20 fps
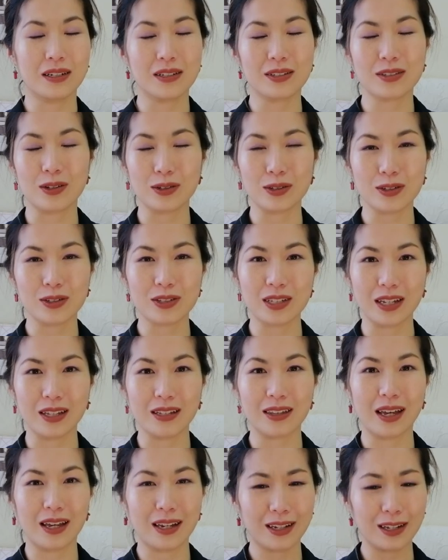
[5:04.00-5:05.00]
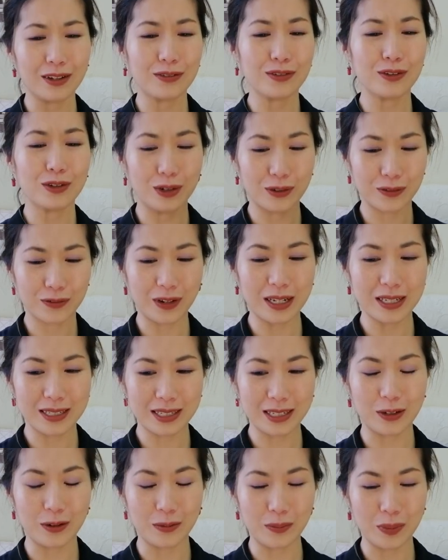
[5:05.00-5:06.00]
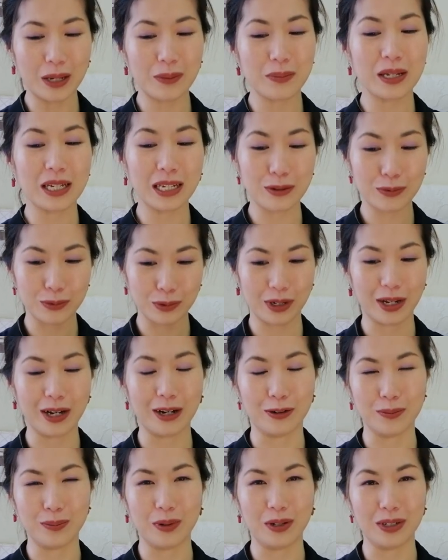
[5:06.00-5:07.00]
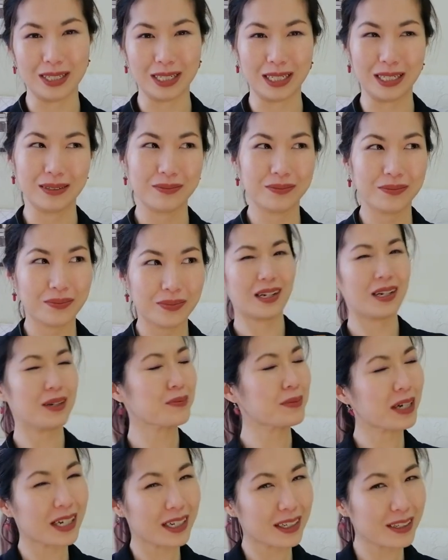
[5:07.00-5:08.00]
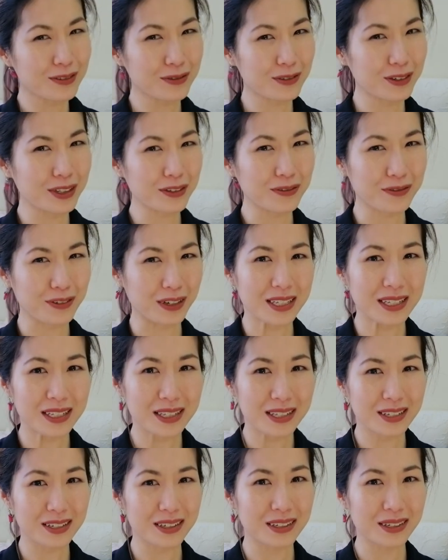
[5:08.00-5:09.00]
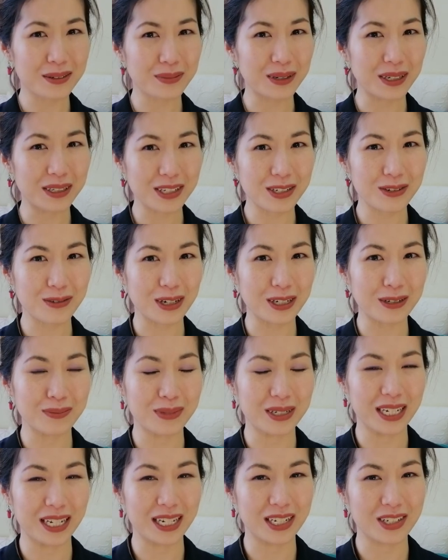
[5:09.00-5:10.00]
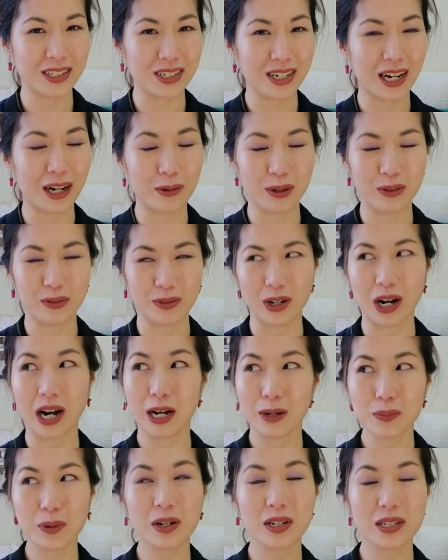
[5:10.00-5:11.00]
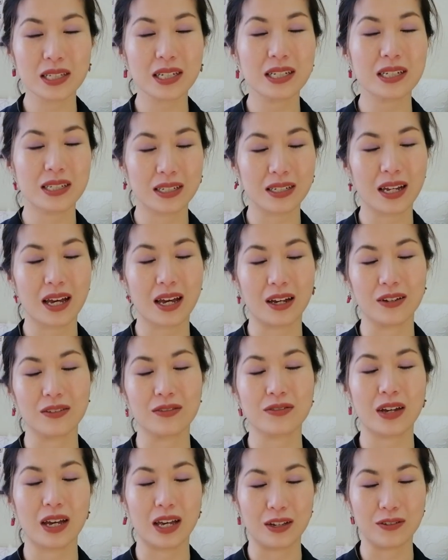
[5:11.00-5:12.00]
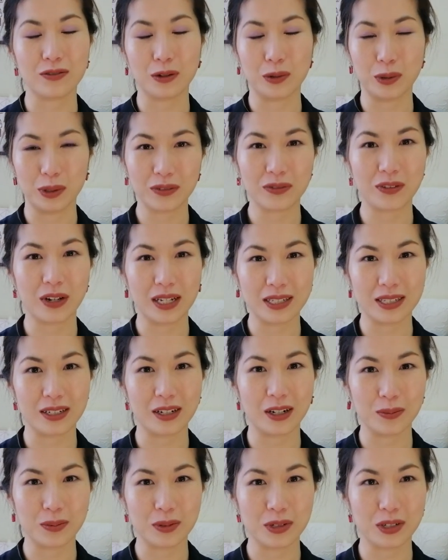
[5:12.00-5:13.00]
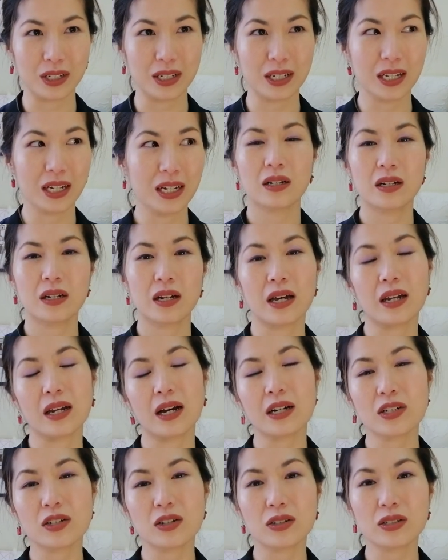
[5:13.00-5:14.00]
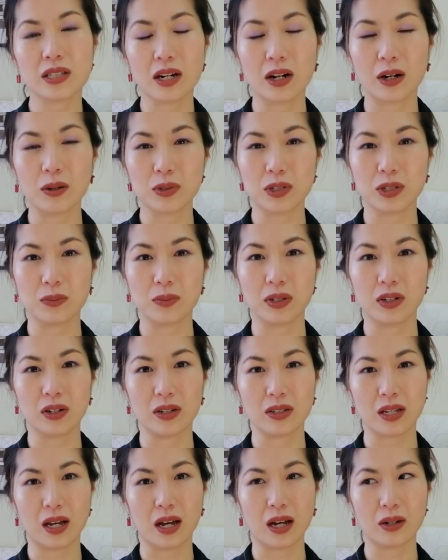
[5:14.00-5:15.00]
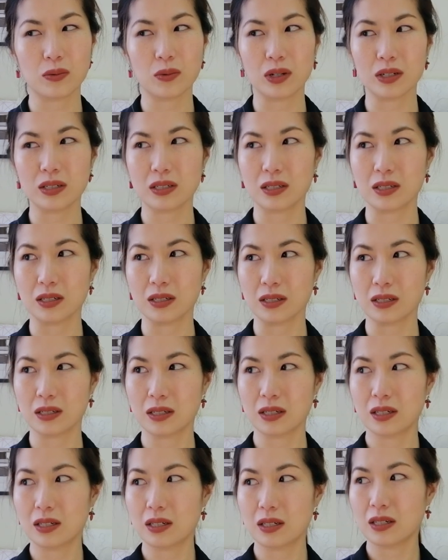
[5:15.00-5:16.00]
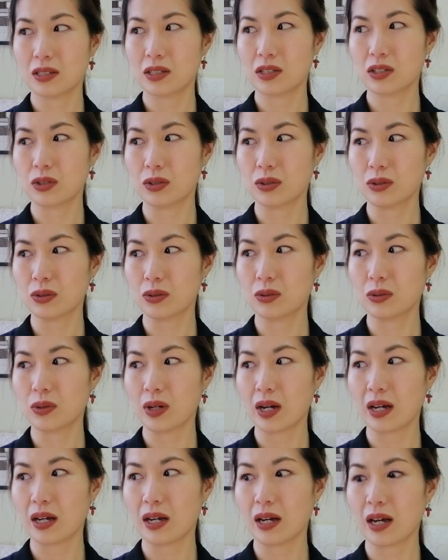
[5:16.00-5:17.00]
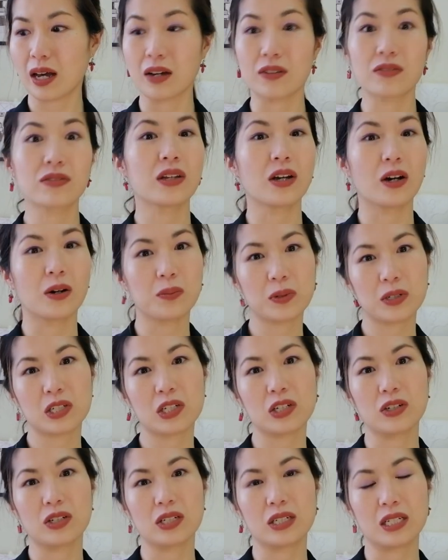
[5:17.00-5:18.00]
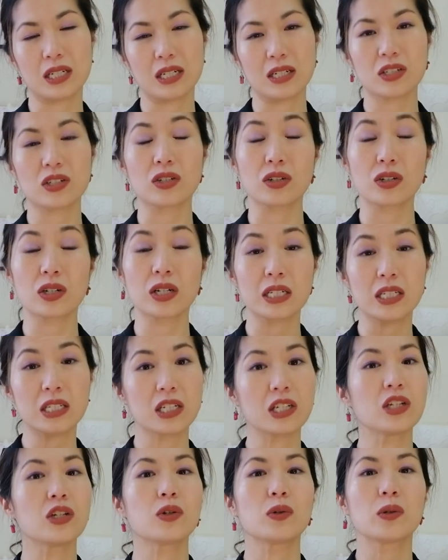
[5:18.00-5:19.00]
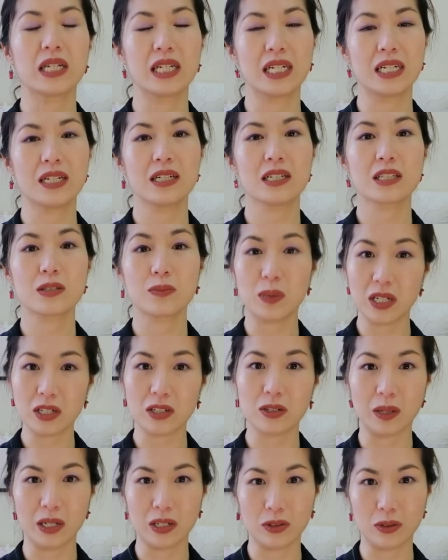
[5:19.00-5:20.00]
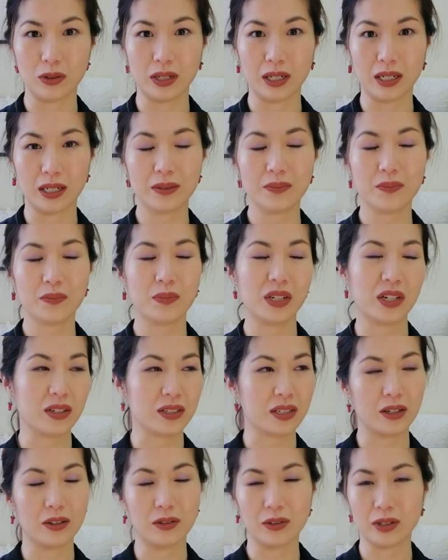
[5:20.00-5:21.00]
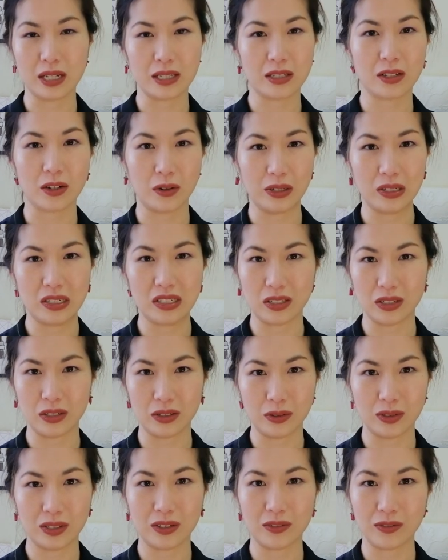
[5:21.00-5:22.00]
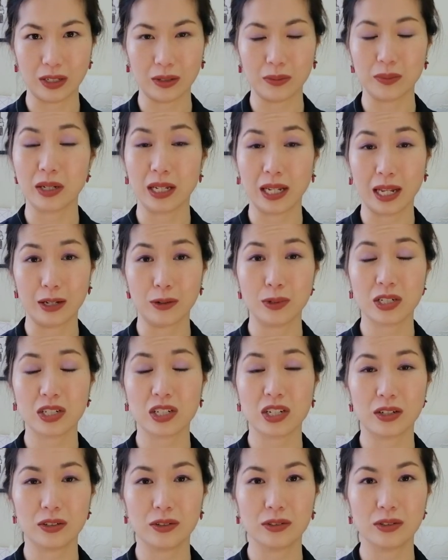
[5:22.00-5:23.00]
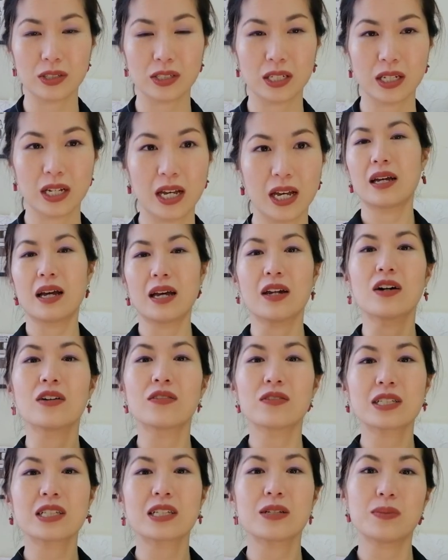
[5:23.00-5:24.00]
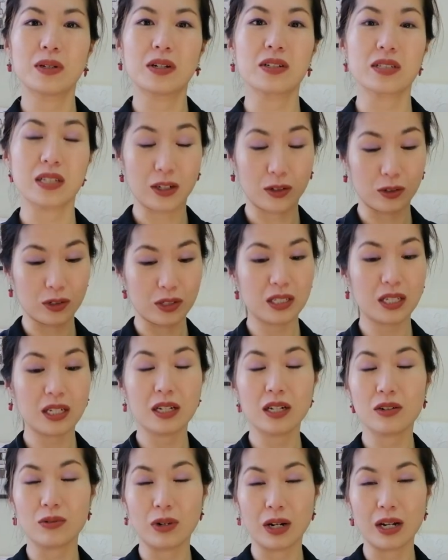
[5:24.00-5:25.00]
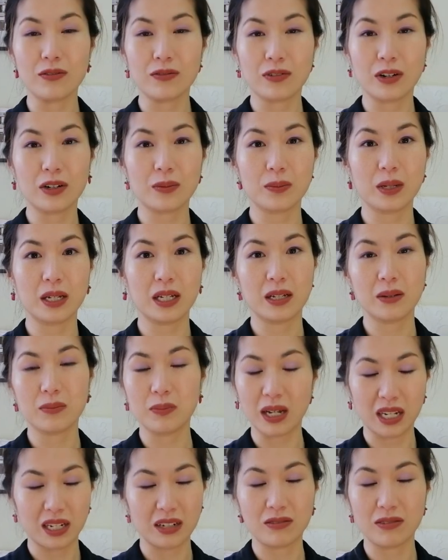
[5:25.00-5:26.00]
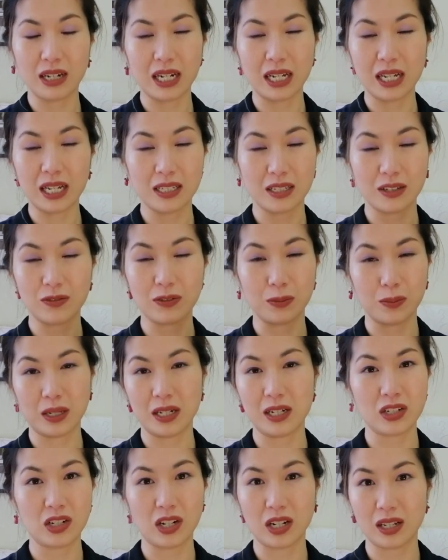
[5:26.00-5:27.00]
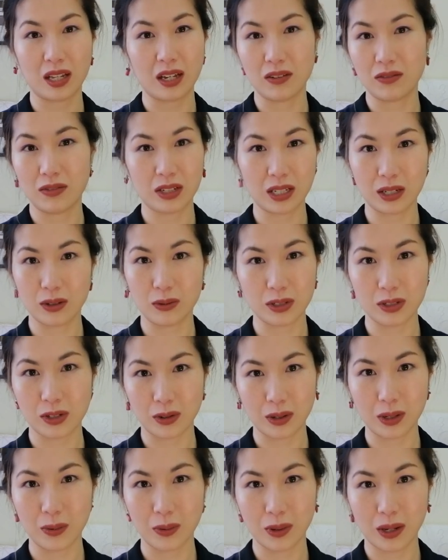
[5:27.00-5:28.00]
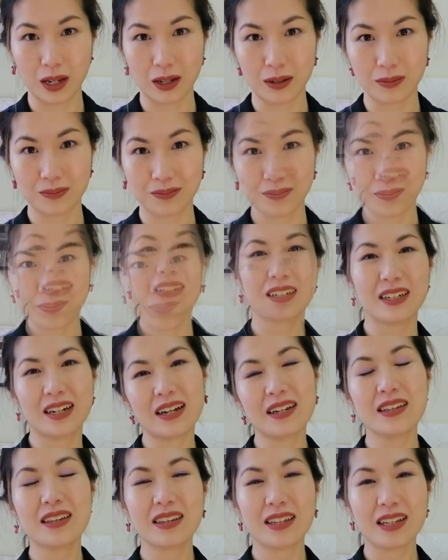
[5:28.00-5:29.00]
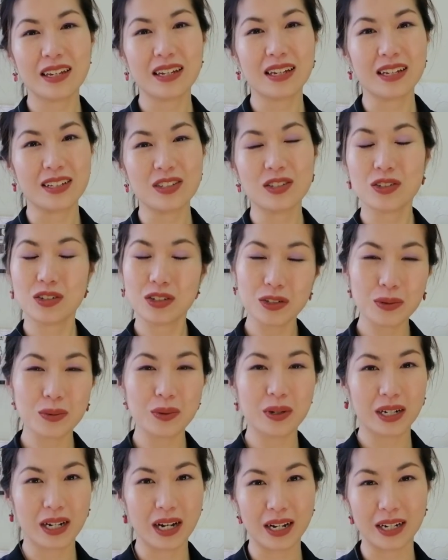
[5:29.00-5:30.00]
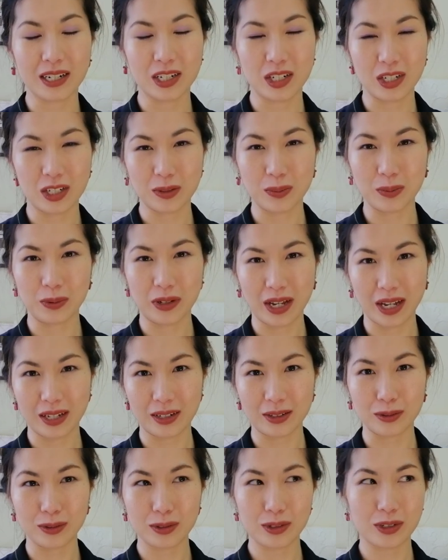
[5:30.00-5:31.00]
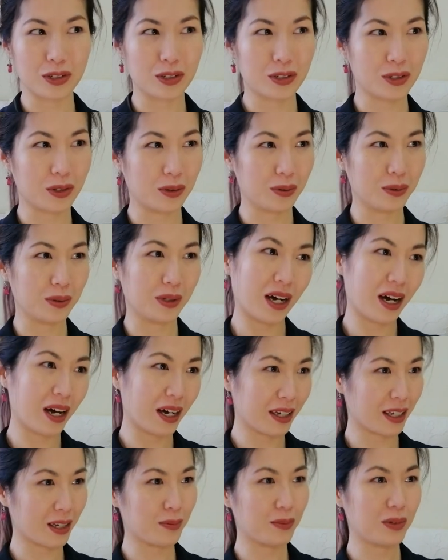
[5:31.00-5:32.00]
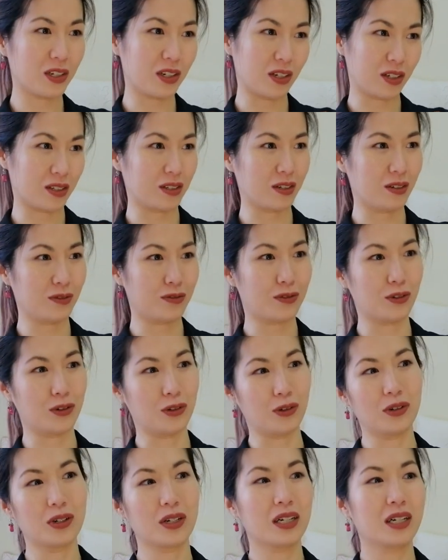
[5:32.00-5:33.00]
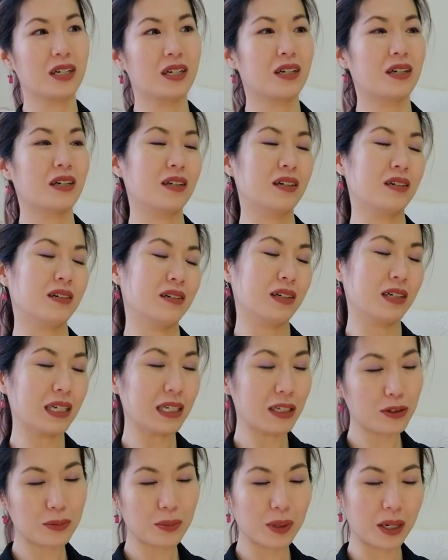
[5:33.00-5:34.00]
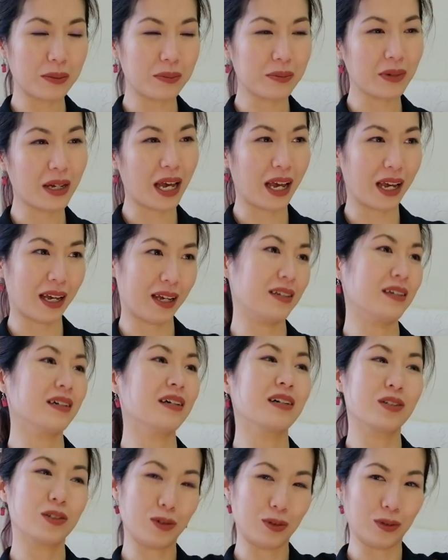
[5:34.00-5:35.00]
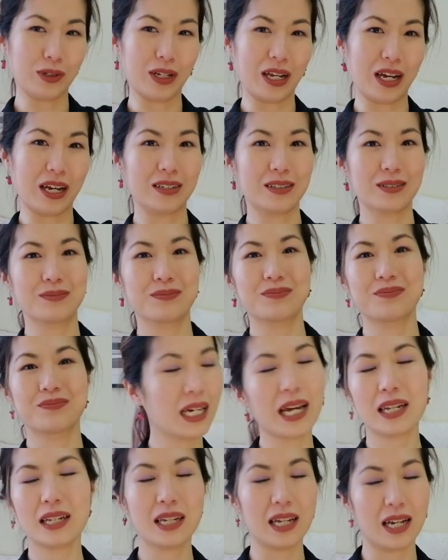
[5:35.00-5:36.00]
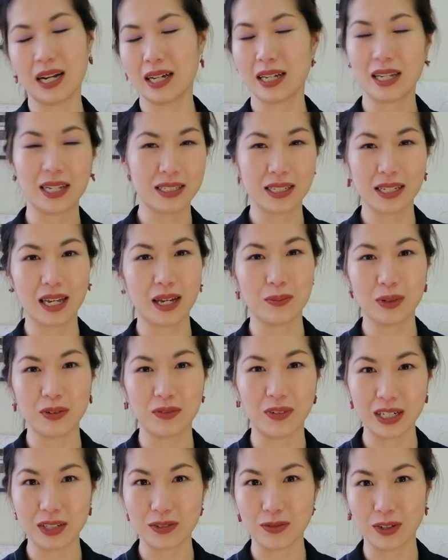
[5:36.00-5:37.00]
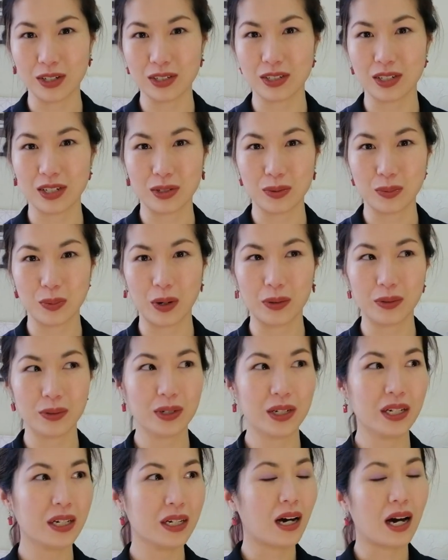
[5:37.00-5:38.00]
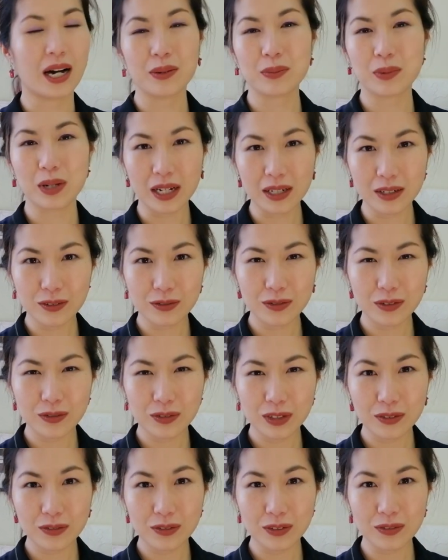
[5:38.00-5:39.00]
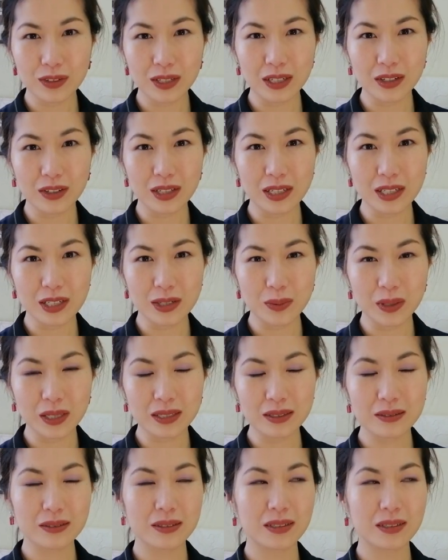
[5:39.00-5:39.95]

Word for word: is also said that if you are facing your baby, it will help bonding. I'm kind of on the fence about this recommendation. However, I personally did have a forward facing option, and I chose that option because I wanted to have the opportunity to continually speak to my daughter because I know that's going to develop her language skills. And obviously, because I could see her right in front of me, it made it really easy for me to check that everything was going okay. The ninth thing is do you want height adjustable handles? So the height can be adjusted for uh, a little mum and a tall dad. And yeah, I guess it can be vice versa as well. I'm kind of 50 50 on this one.